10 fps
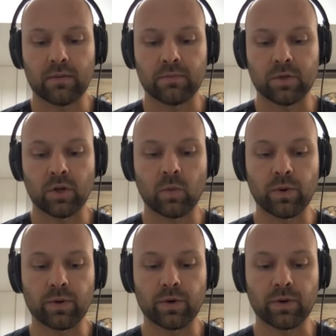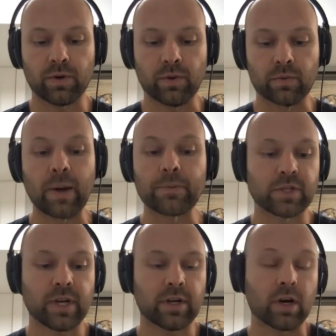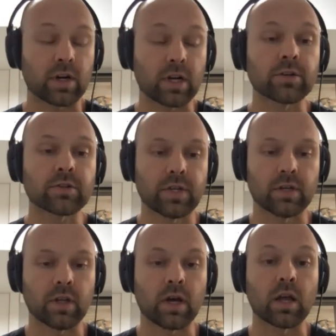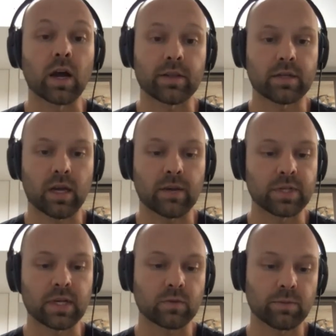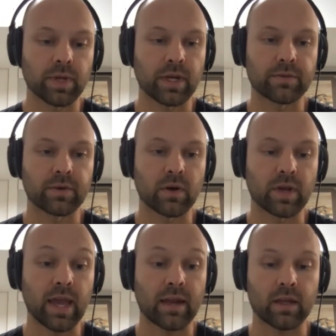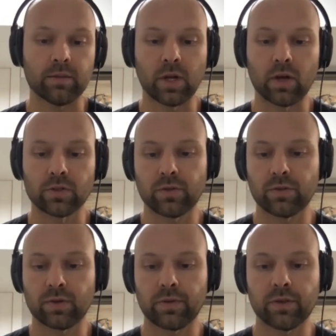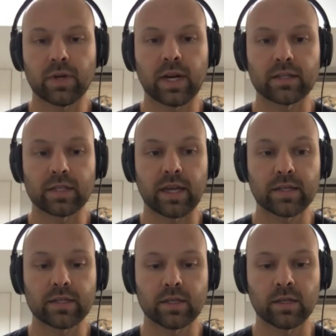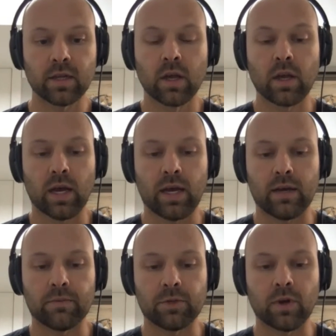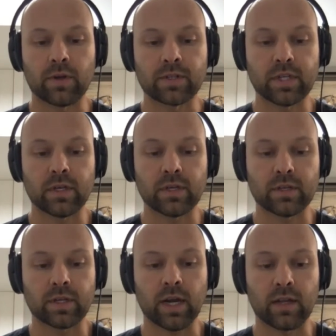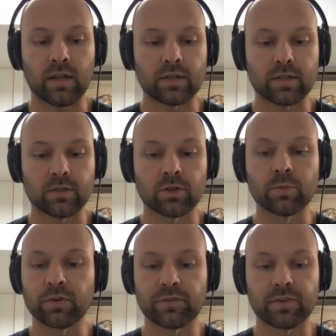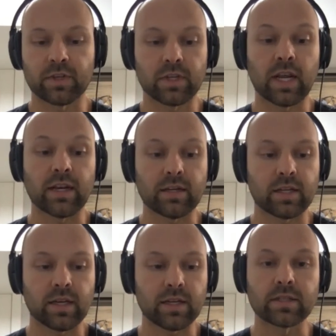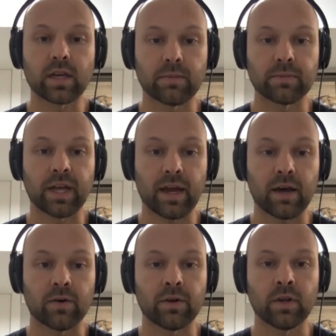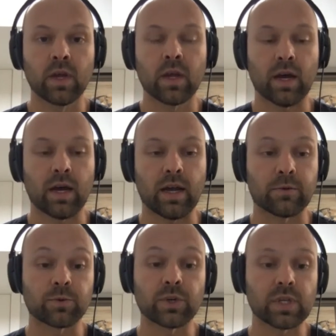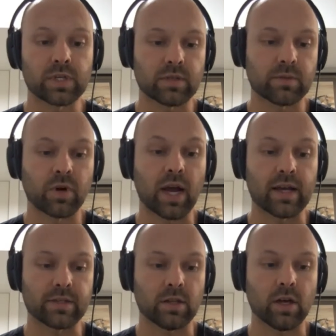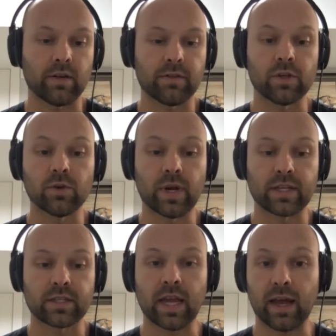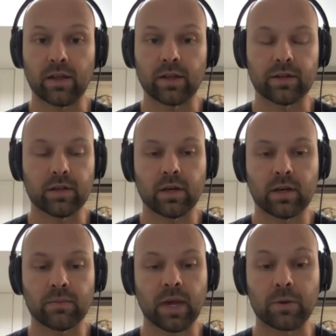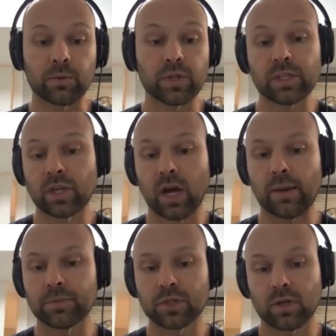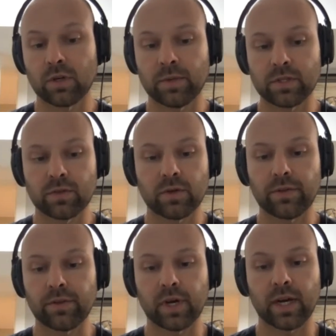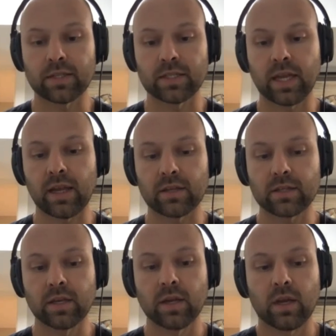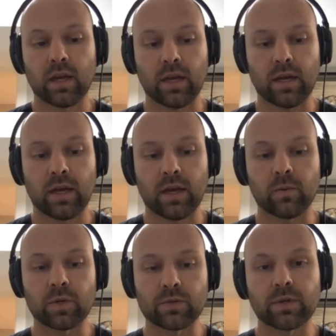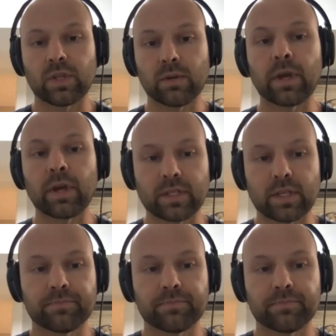We were representing our country a lot of the times. Yes, we played throughout Canada, but also throughout the United States. And seeing kind of this group of Canadian kids come down and really surprise a lot of the U.S. talent at really top tournaments throughout the United States was really amazing.